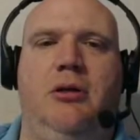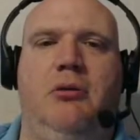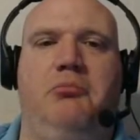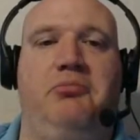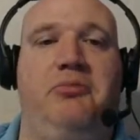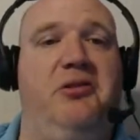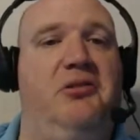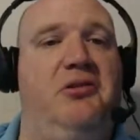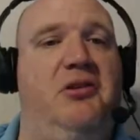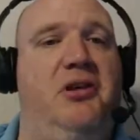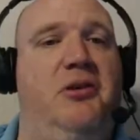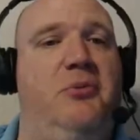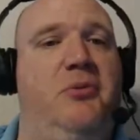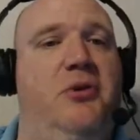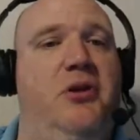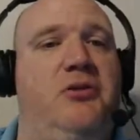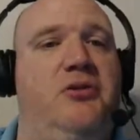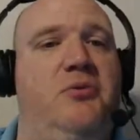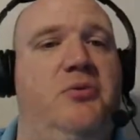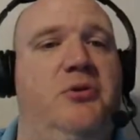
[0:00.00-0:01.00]
Don't know how
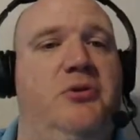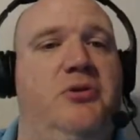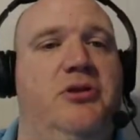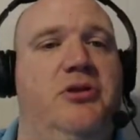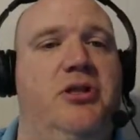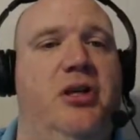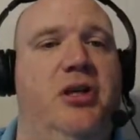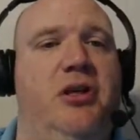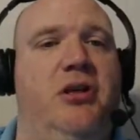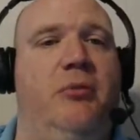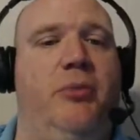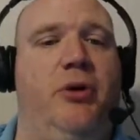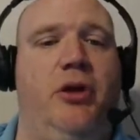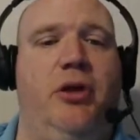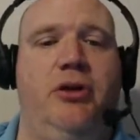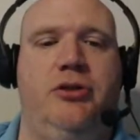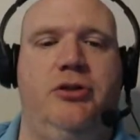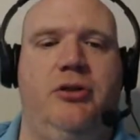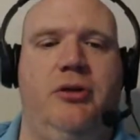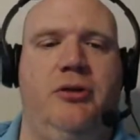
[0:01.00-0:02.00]
much, we'll just take a
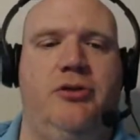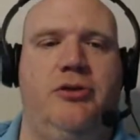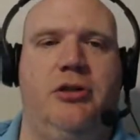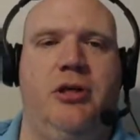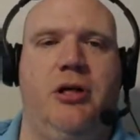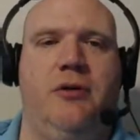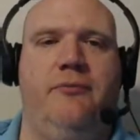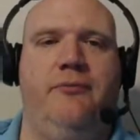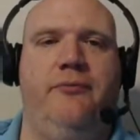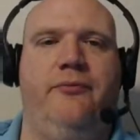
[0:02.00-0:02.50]
bunch. How's that?